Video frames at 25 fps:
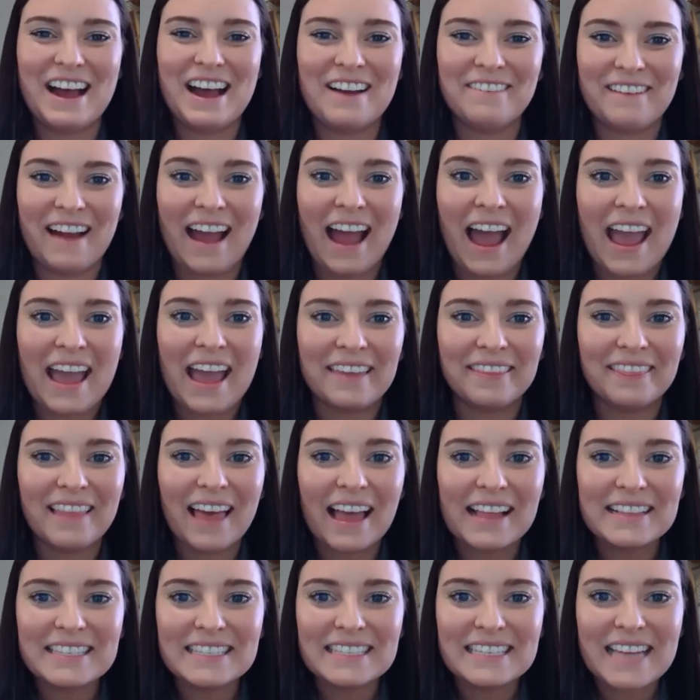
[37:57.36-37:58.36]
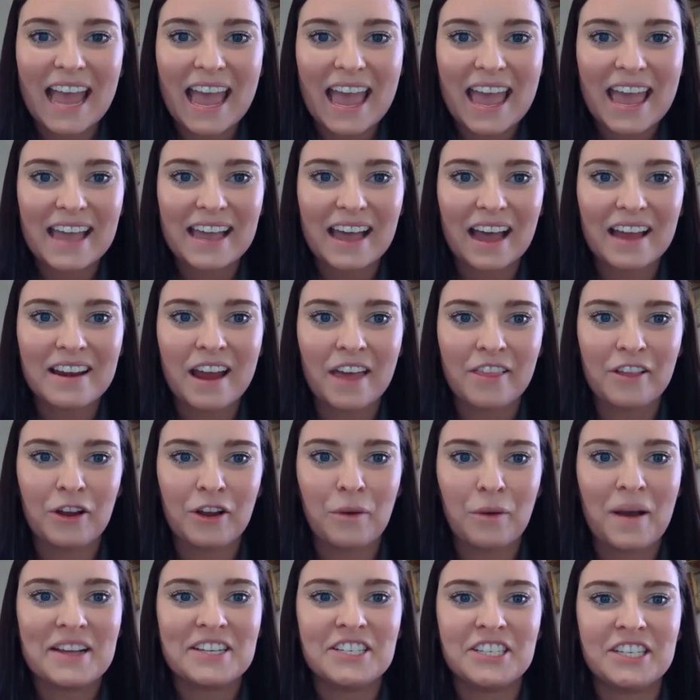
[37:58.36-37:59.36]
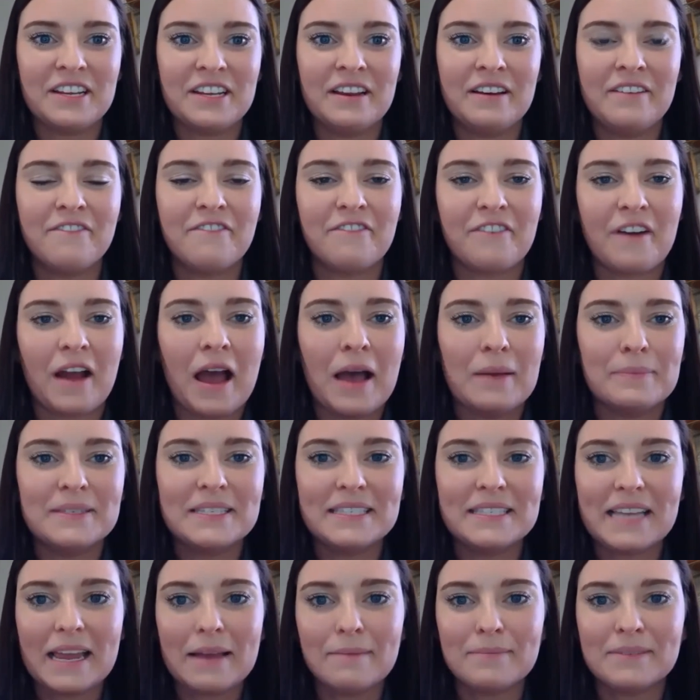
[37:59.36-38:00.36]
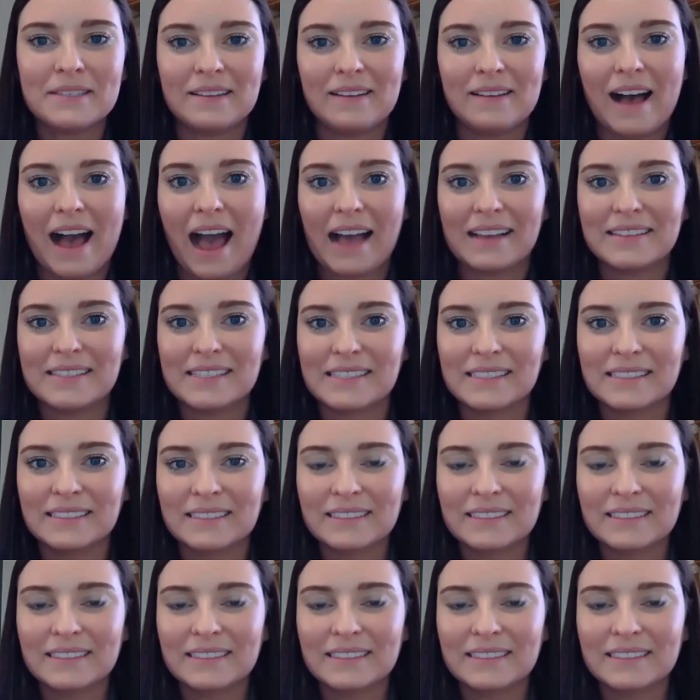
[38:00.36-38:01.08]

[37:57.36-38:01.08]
All right, let's take another question from Stamps Glass.